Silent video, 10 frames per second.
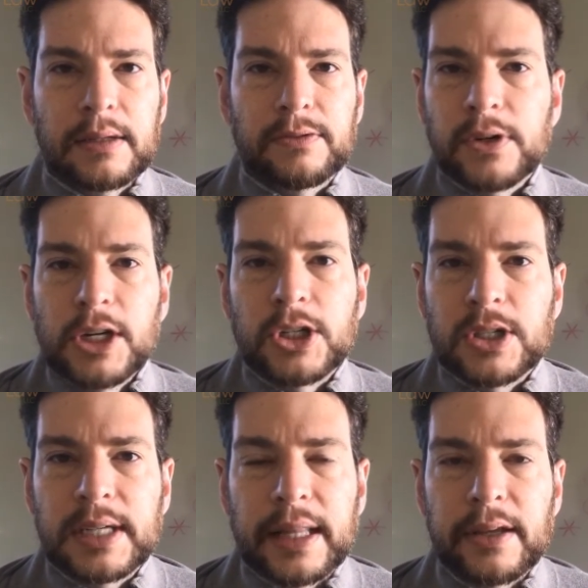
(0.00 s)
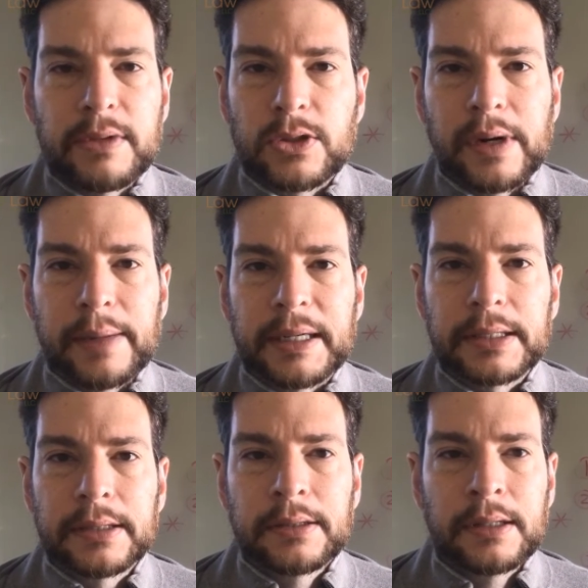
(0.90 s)
furniture set that was
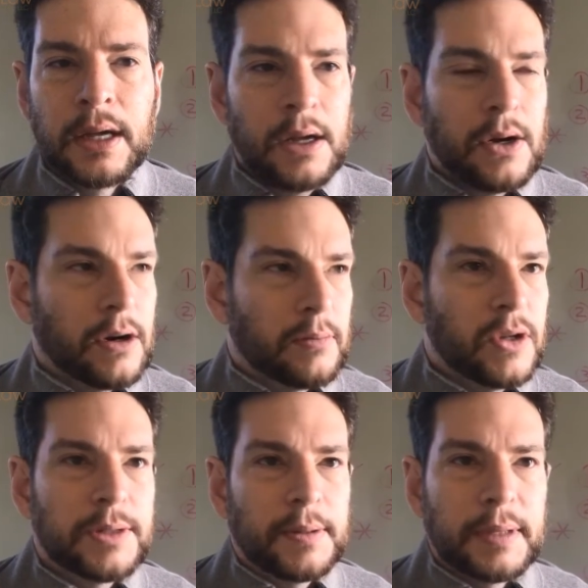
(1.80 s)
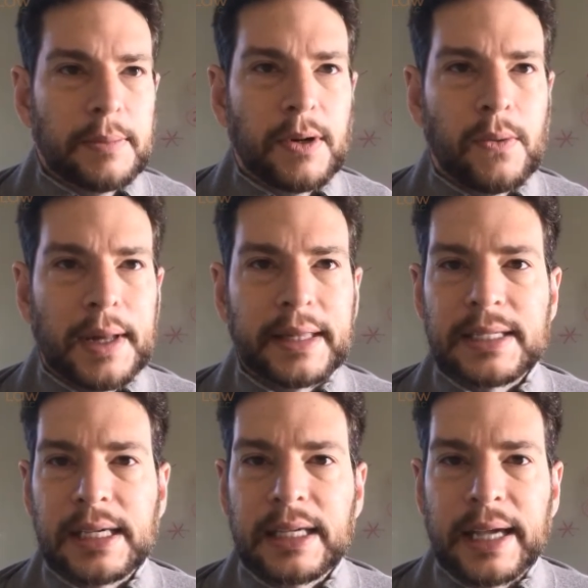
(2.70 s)
grandma's, or multiple people want the
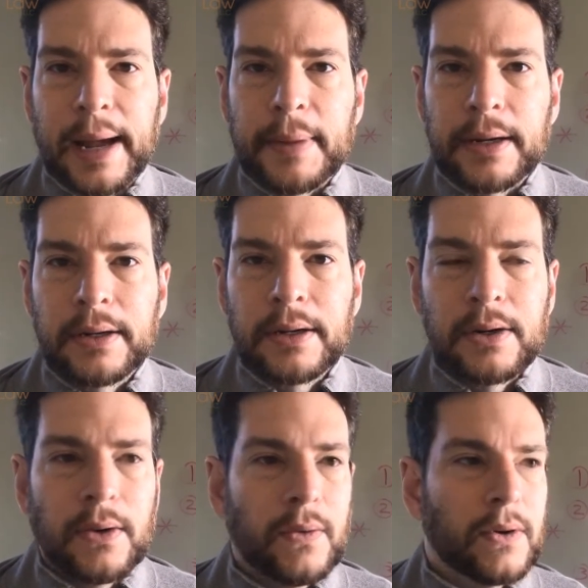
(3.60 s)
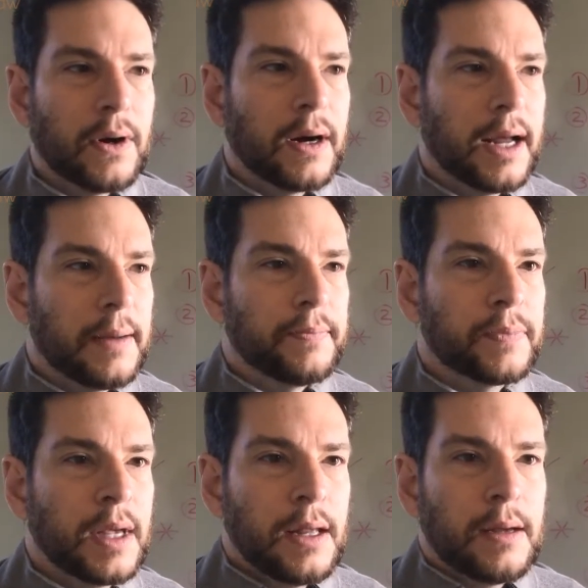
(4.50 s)
ski cabin, or
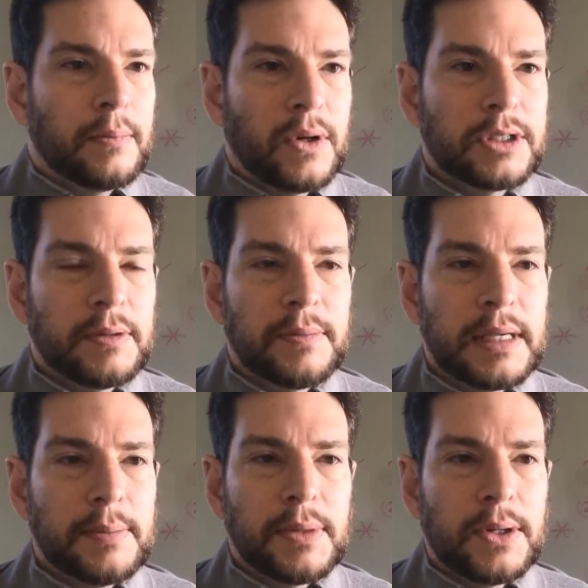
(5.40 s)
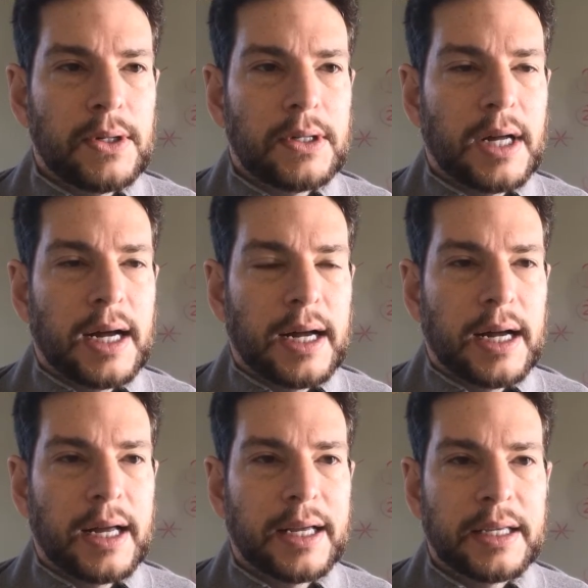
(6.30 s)
multiple people,
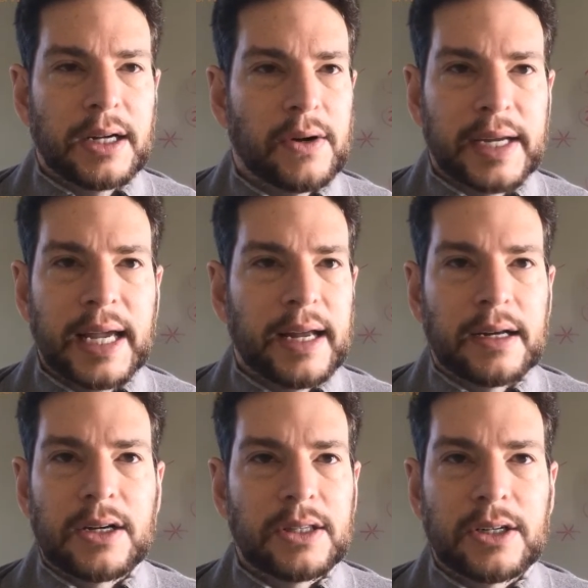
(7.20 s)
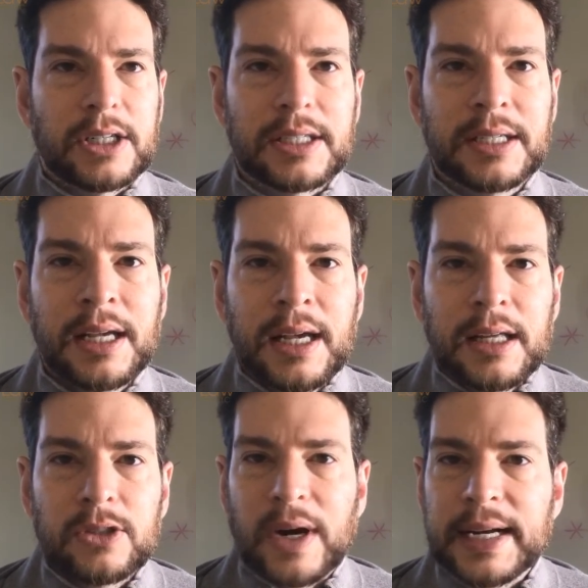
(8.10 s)
again, they're just
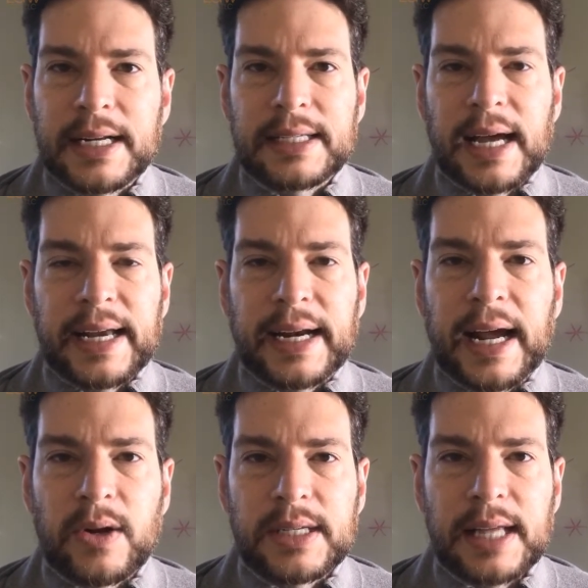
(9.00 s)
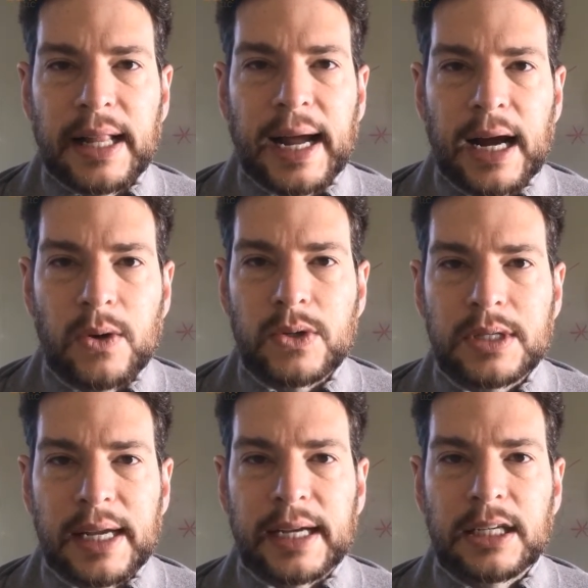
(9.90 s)
trying to decide on how to sell a
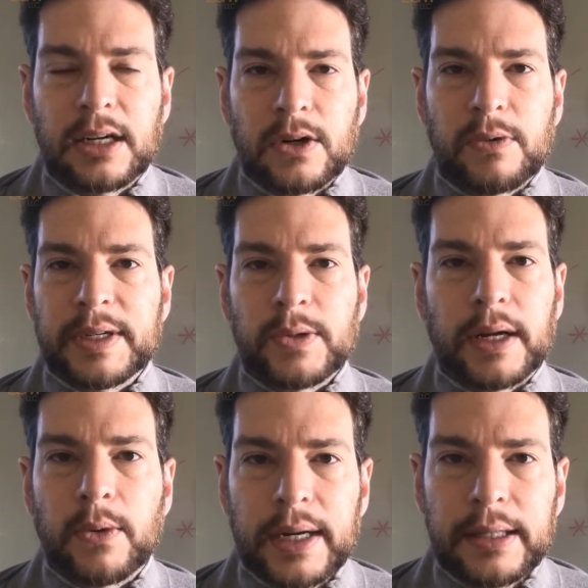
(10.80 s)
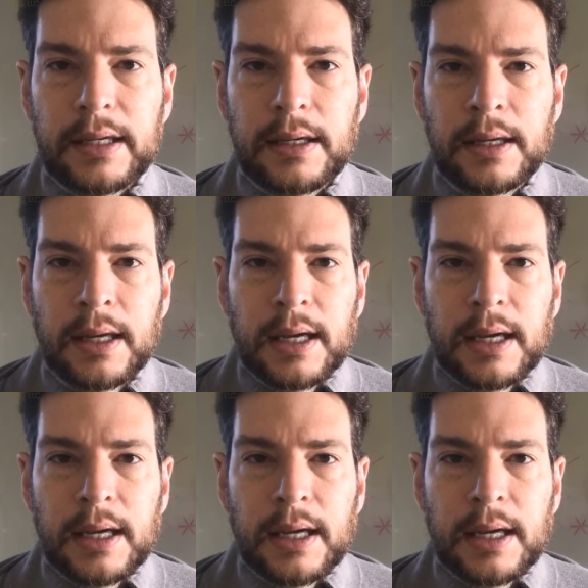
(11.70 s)
house. Like, are we doing it quickly